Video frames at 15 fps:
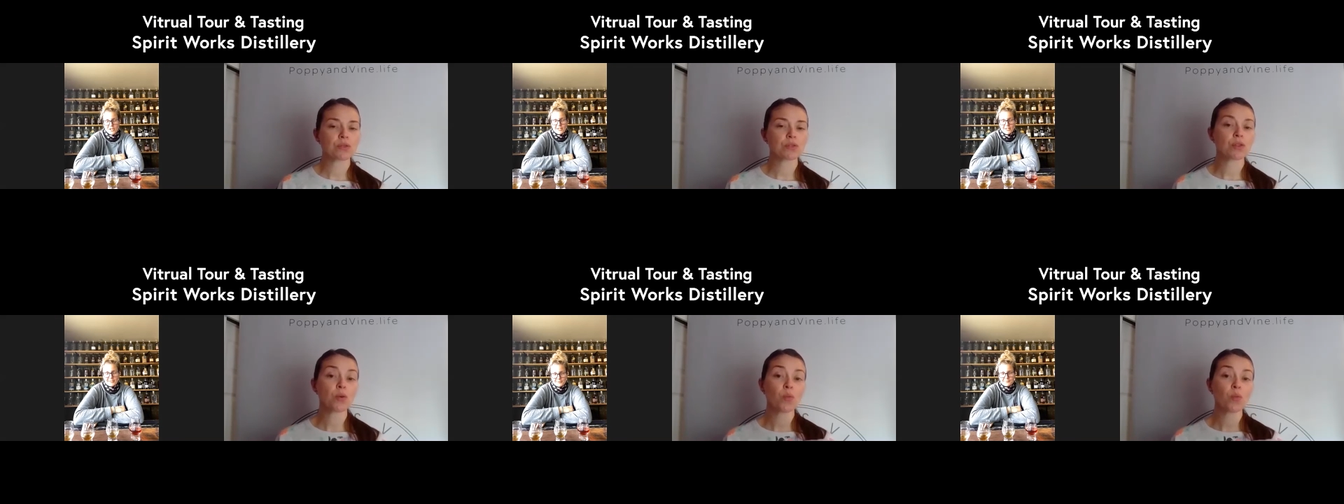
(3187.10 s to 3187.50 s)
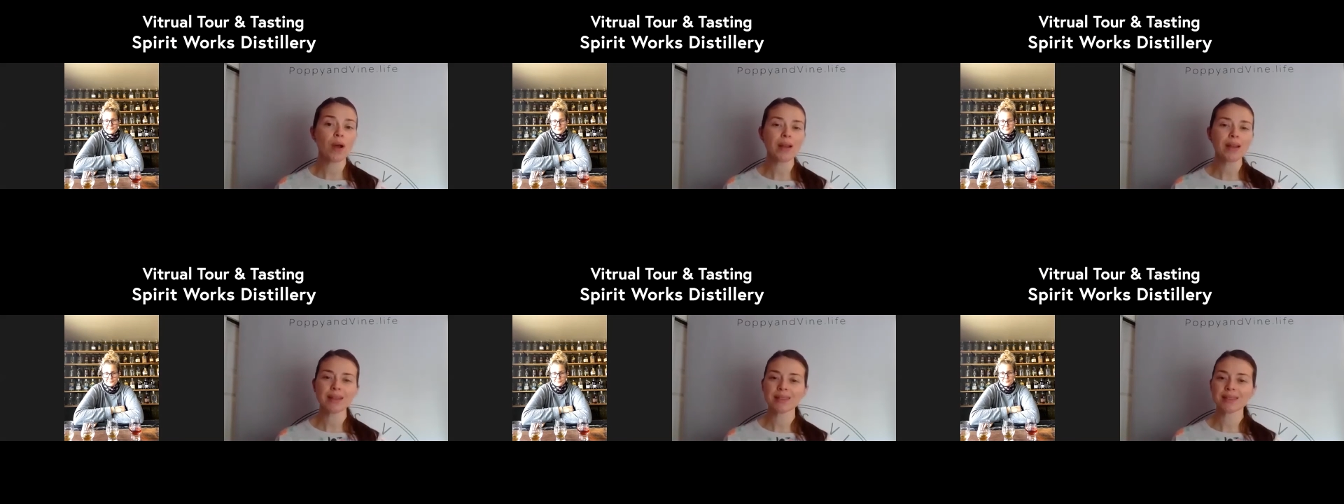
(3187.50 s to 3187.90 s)
So
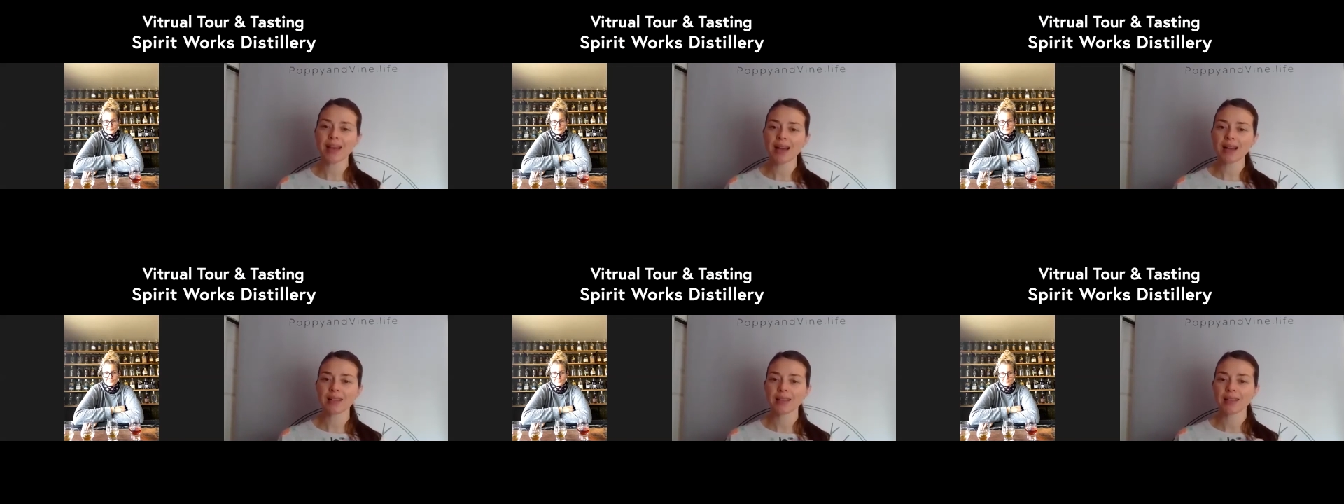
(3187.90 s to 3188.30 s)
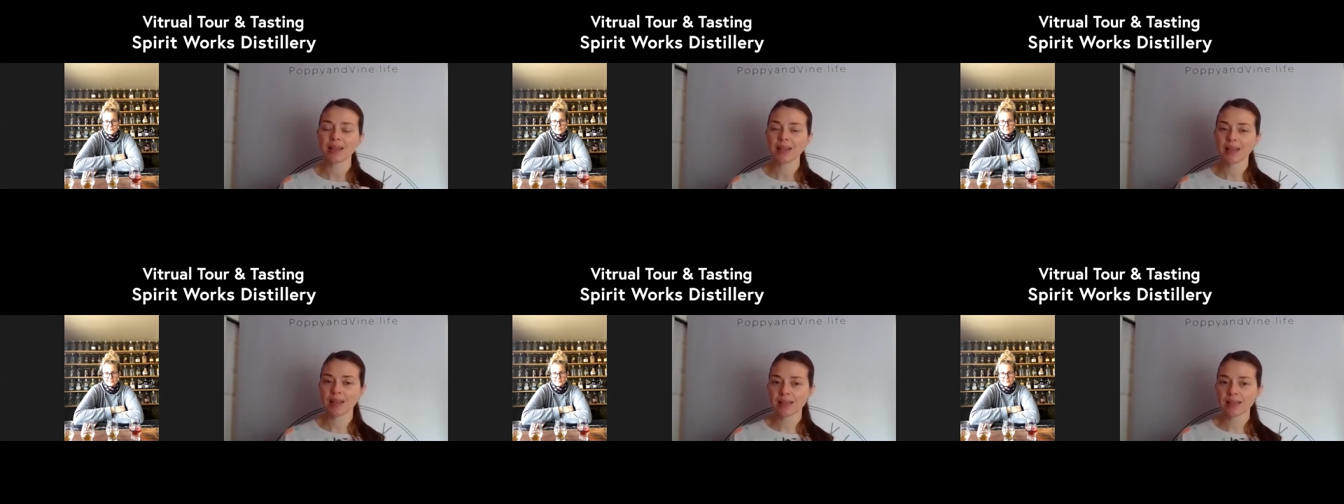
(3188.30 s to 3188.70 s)
what exactly
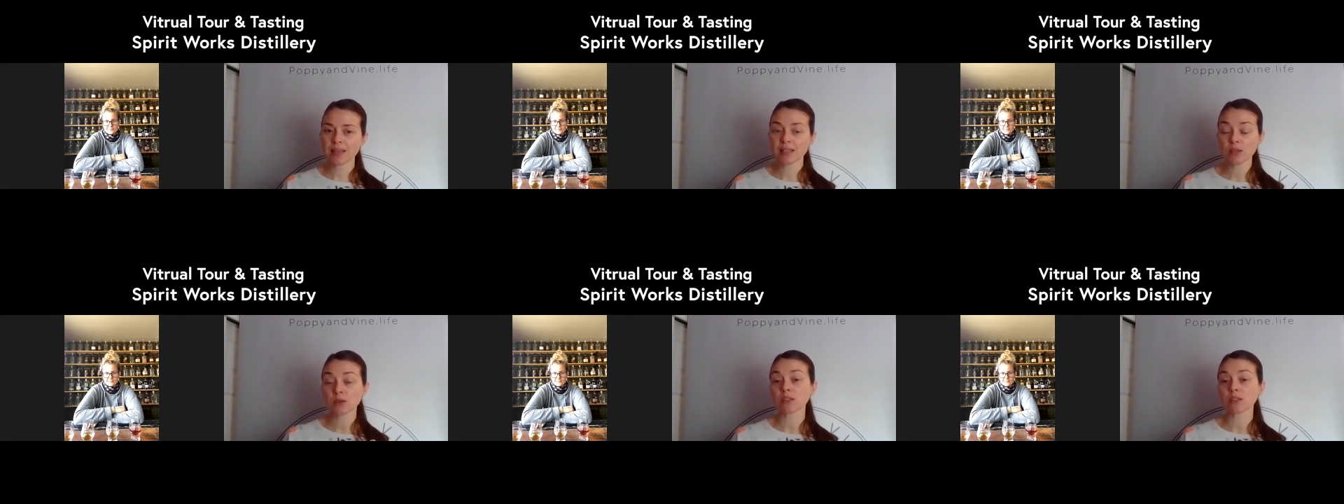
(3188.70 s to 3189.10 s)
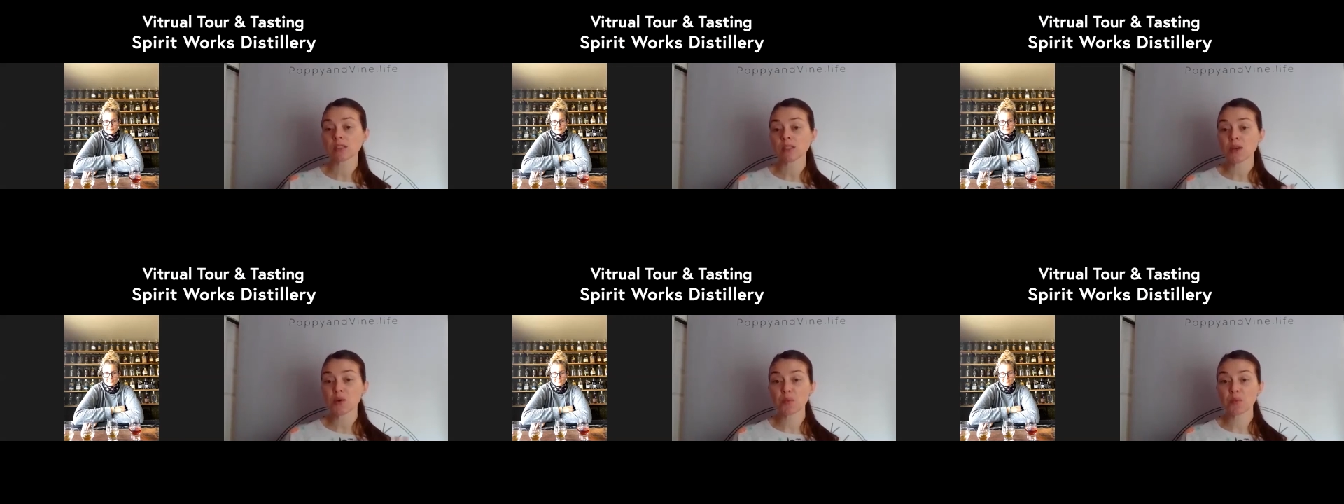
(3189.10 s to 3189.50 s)
so it's a
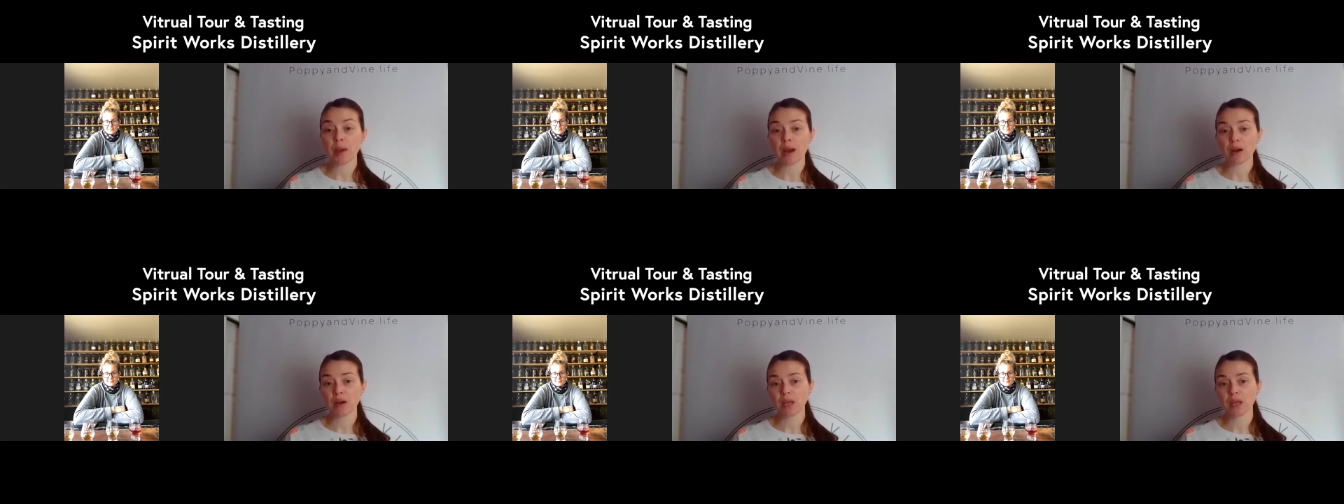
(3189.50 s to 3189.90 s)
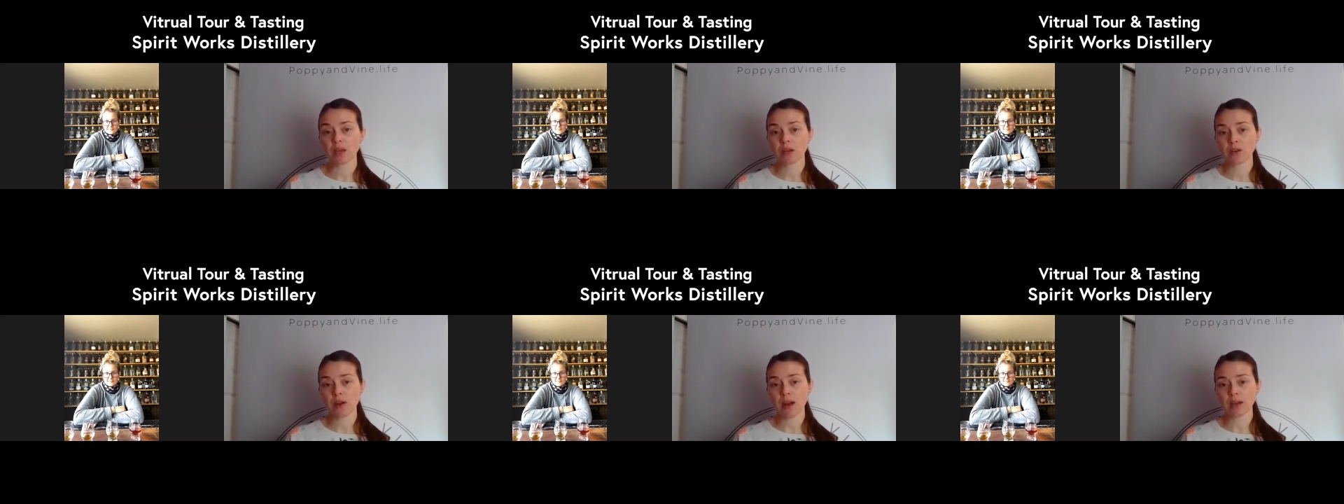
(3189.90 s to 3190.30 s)
slow berry,
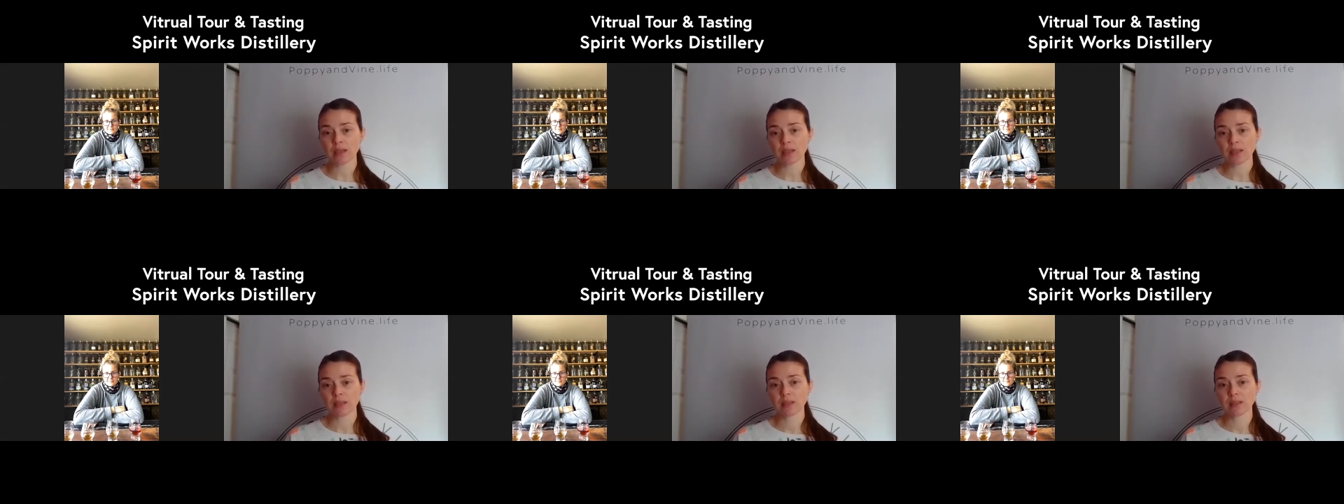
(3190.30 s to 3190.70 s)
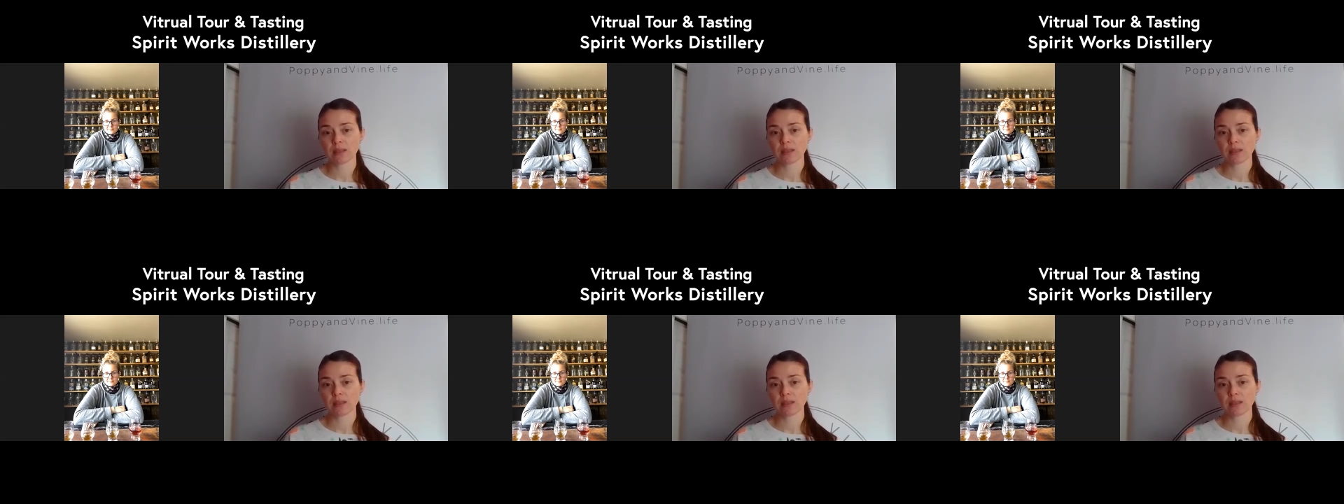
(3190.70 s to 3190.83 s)
correct?